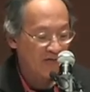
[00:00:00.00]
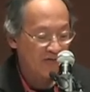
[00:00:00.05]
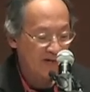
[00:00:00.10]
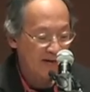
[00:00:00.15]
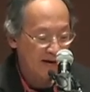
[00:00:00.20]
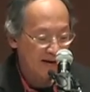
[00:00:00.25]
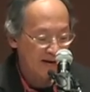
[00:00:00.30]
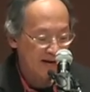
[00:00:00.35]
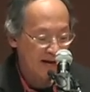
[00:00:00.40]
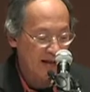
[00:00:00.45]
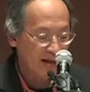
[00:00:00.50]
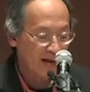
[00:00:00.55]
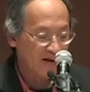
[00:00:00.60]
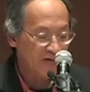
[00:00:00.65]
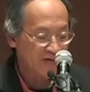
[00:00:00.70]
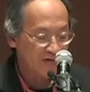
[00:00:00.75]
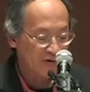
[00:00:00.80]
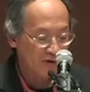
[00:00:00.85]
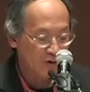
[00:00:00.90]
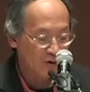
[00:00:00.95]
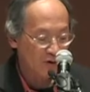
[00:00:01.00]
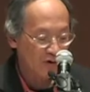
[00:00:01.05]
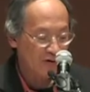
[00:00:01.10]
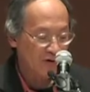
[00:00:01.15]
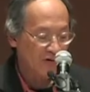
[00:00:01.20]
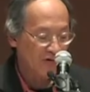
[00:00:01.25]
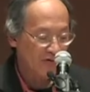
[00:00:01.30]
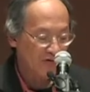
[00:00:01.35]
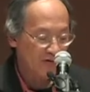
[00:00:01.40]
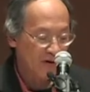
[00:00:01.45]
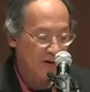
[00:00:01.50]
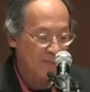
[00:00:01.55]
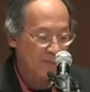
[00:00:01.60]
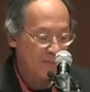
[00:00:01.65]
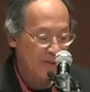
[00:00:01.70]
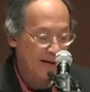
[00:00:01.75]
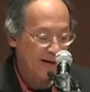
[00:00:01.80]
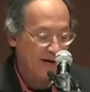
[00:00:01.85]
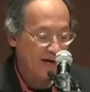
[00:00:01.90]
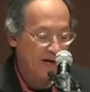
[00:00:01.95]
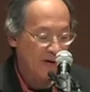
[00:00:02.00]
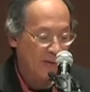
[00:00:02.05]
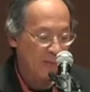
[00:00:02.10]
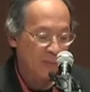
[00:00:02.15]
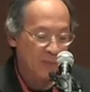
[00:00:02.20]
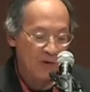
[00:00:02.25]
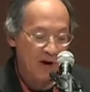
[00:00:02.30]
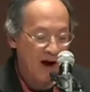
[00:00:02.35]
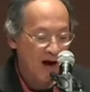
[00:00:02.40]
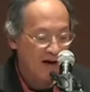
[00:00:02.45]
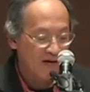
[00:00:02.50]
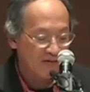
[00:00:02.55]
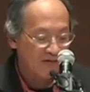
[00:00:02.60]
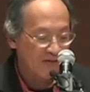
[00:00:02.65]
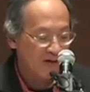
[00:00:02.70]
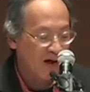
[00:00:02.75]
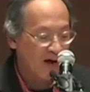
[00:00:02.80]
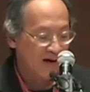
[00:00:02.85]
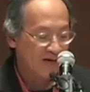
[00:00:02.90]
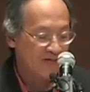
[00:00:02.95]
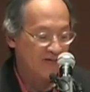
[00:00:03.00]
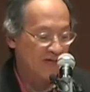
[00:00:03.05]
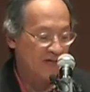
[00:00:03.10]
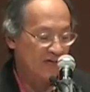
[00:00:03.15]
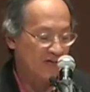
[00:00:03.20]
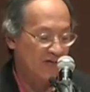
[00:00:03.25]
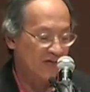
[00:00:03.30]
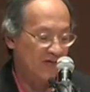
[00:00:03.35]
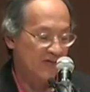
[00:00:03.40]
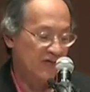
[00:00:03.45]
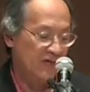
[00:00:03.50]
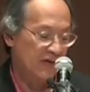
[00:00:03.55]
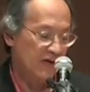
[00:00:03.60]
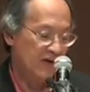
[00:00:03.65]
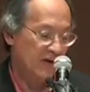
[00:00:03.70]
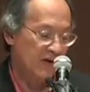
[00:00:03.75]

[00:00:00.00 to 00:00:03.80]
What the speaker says: teenage girls compare bra sizes.